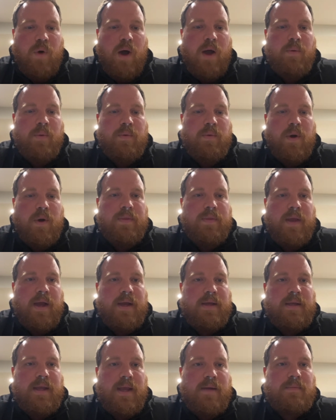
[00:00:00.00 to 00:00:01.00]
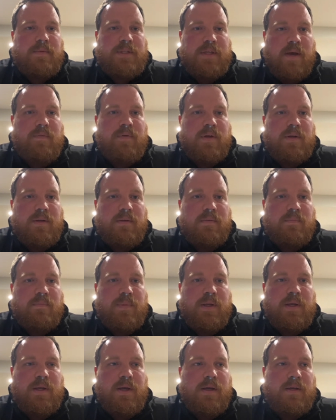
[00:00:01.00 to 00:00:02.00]
we won that Game 7,
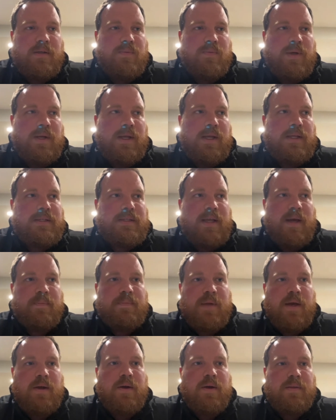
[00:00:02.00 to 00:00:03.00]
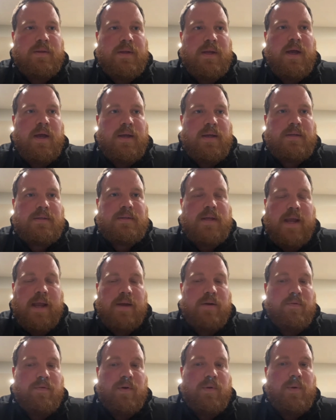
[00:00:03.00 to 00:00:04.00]
because when he stepped out on the ice,
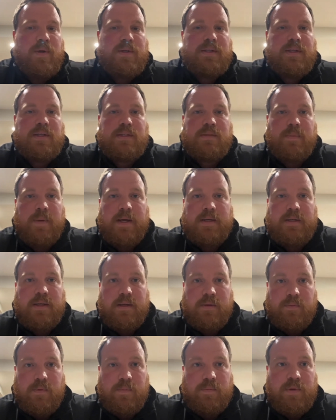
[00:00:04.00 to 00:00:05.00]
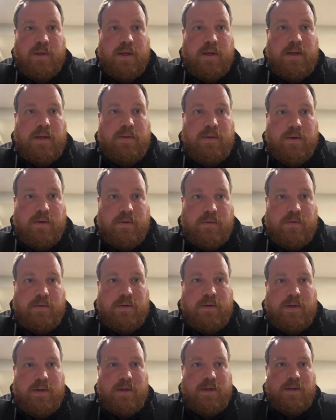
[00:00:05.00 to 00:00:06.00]
Hanover wasn't expecting him to play either.
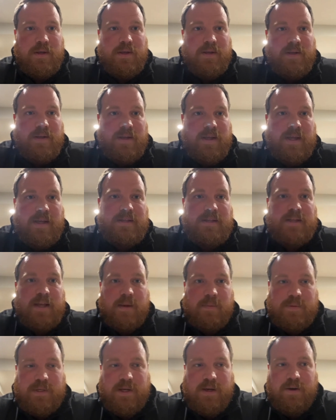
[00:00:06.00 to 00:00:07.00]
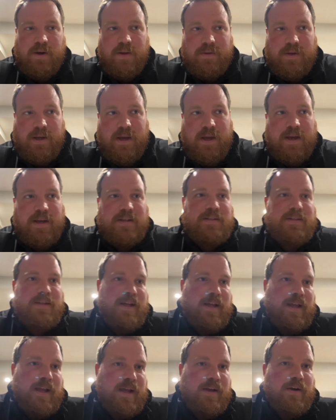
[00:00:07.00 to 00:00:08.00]
He steps out on the ice,
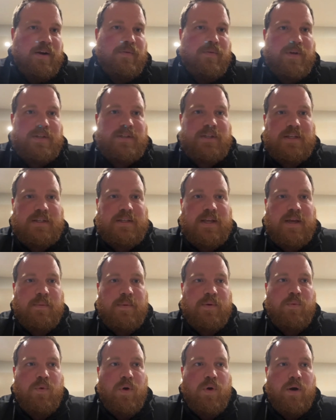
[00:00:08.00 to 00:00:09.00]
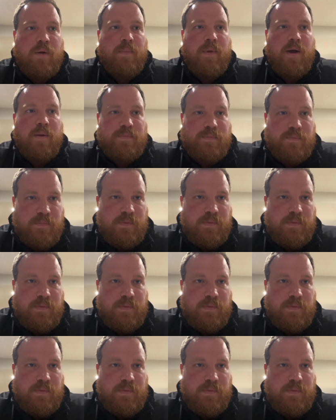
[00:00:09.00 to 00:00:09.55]
Hanover sees him in warm-up